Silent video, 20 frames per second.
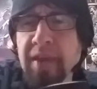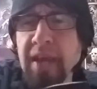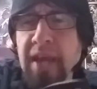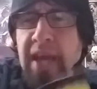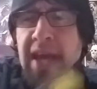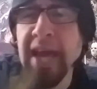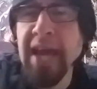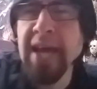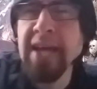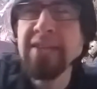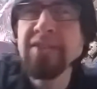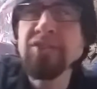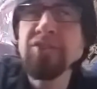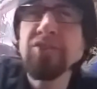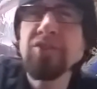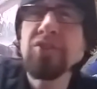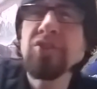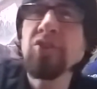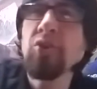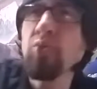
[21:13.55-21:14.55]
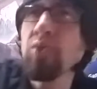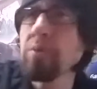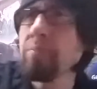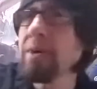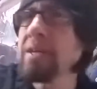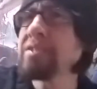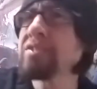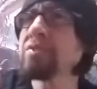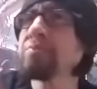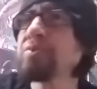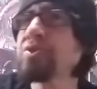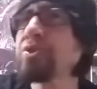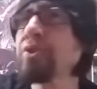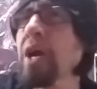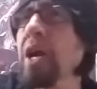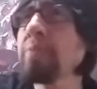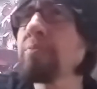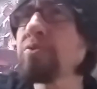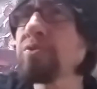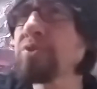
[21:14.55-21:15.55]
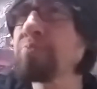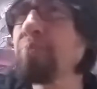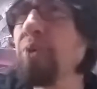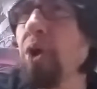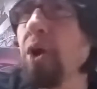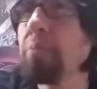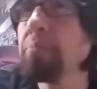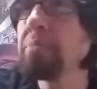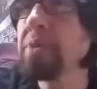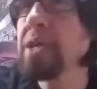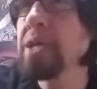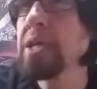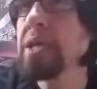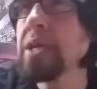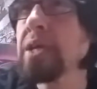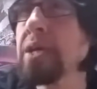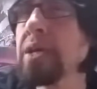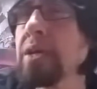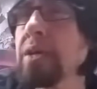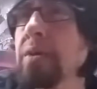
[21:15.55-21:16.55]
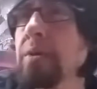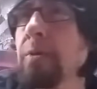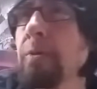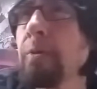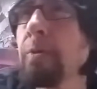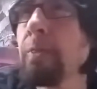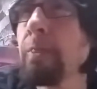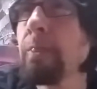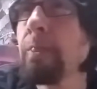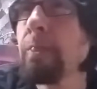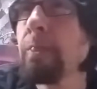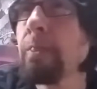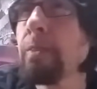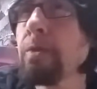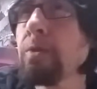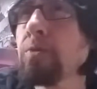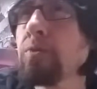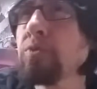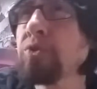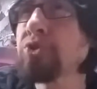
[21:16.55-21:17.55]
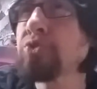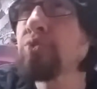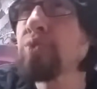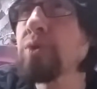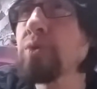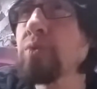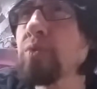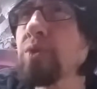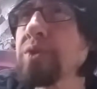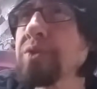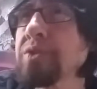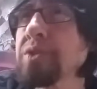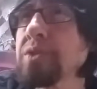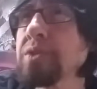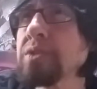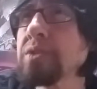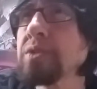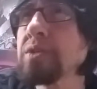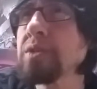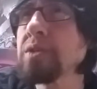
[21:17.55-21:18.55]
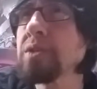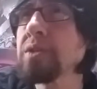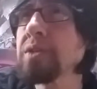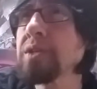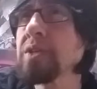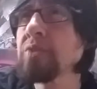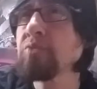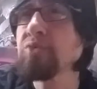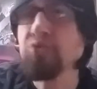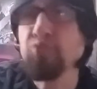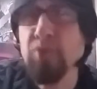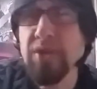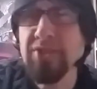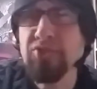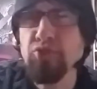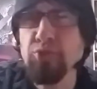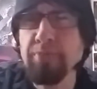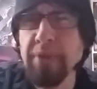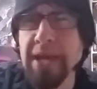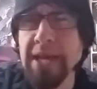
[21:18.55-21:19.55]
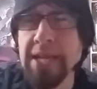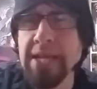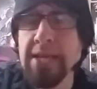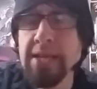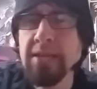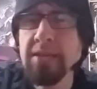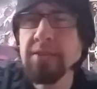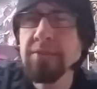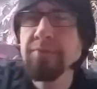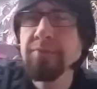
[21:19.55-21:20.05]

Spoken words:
And, you know, one of my subscribers bought me, which one was it? I think it was WrestleMania